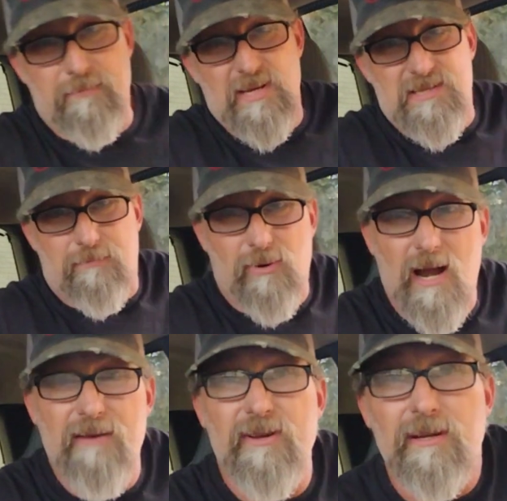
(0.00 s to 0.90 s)
piece of
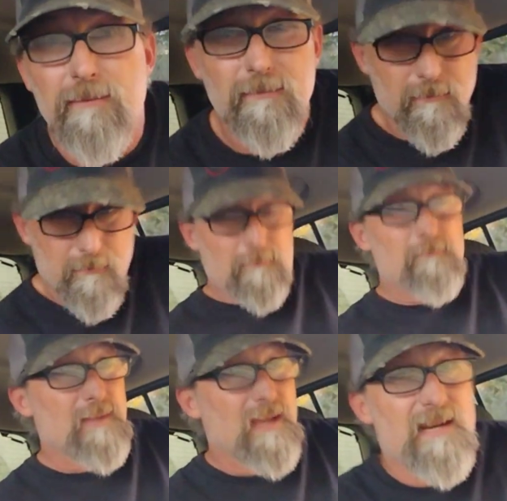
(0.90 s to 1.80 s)
private,
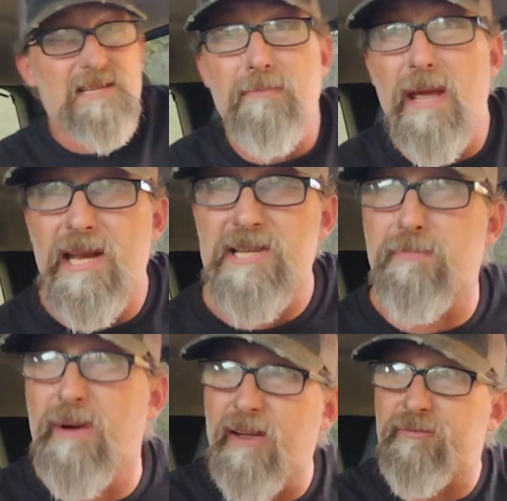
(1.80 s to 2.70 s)
and it's
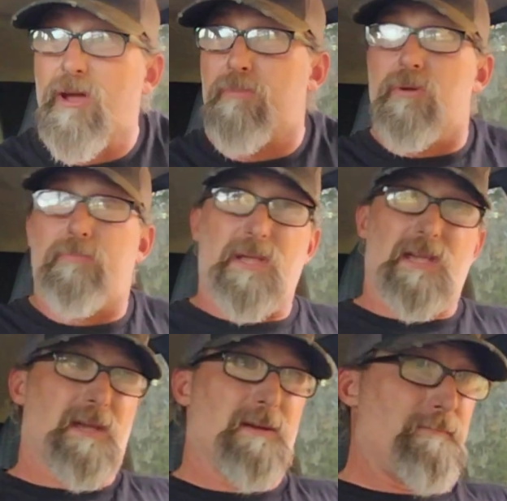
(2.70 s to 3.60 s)
managed by
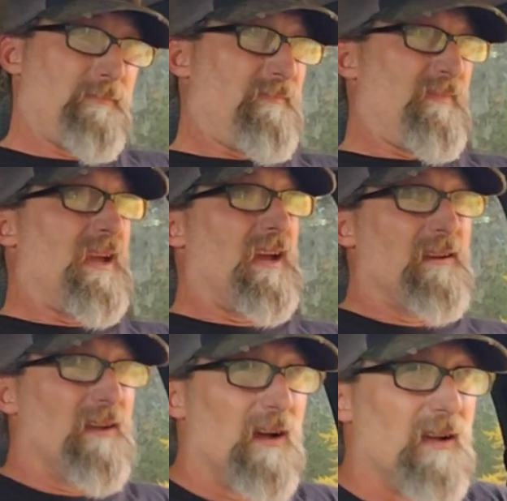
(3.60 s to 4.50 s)
FWP,
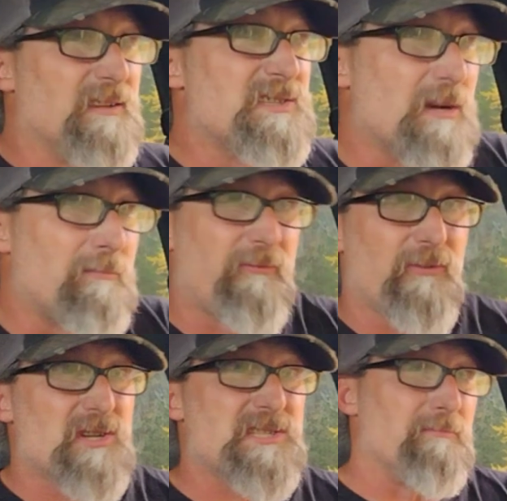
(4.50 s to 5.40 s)
and December
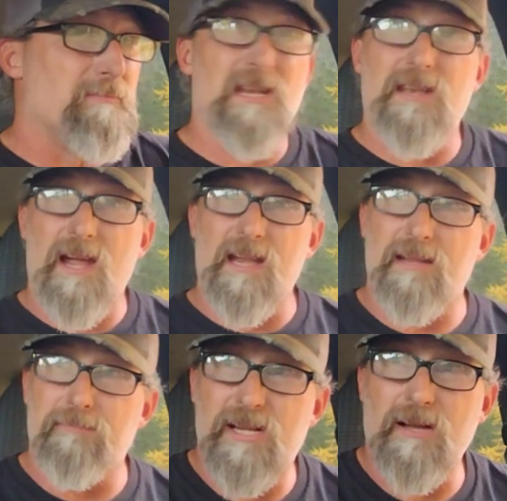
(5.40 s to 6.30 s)
1st at midnight
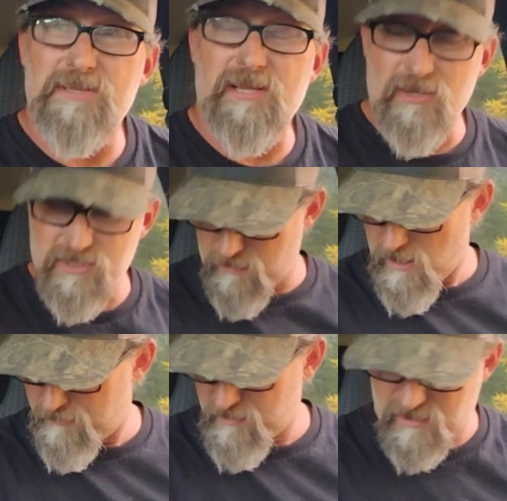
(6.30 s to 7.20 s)
it becomes closed
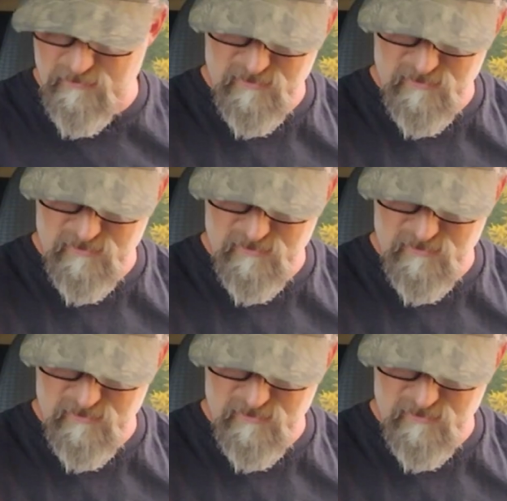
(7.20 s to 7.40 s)
property,